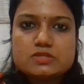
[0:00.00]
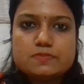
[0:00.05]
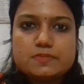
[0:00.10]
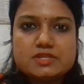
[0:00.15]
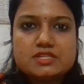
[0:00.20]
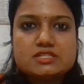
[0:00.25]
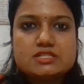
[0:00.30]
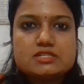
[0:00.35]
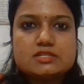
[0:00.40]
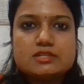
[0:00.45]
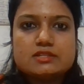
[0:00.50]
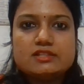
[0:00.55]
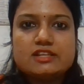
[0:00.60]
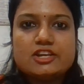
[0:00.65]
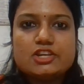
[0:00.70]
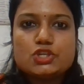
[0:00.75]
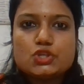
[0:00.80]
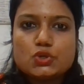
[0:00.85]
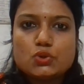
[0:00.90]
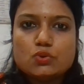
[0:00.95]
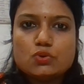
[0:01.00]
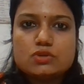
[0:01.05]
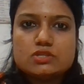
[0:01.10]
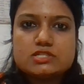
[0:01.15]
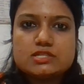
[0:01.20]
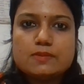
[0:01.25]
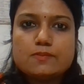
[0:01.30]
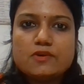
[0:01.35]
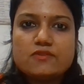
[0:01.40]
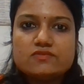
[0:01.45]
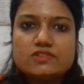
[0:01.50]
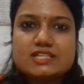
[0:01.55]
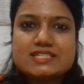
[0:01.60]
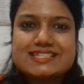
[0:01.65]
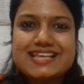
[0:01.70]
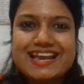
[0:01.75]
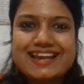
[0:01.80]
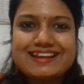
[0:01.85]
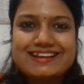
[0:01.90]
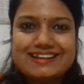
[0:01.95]
means they show some of the
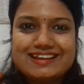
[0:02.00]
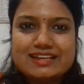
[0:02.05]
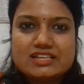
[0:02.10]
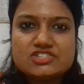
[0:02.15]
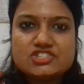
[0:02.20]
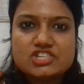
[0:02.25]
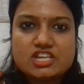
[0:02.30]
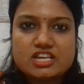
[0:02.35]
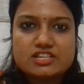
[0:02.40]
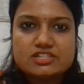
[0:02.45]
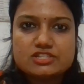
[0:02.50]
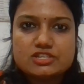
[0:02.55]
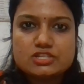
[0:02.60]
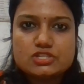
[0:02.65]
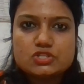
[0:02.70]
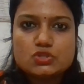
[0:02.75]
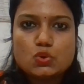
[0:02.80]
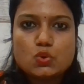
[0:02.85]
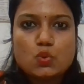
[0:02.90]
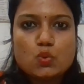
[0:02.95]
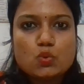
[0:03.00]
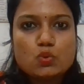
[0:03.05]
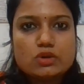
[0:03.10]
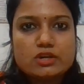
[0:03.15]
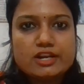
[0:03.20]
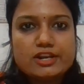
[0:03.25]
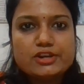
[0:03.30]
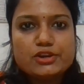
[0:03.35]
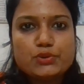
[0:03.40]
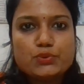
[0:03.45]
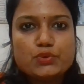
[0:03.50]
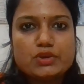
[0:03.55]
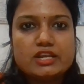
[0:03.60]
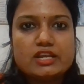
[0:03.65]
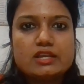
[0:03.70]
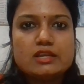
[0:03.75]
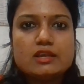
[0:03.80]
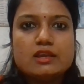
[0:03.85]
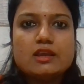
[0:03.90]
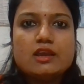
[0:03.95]
cyclic changes only during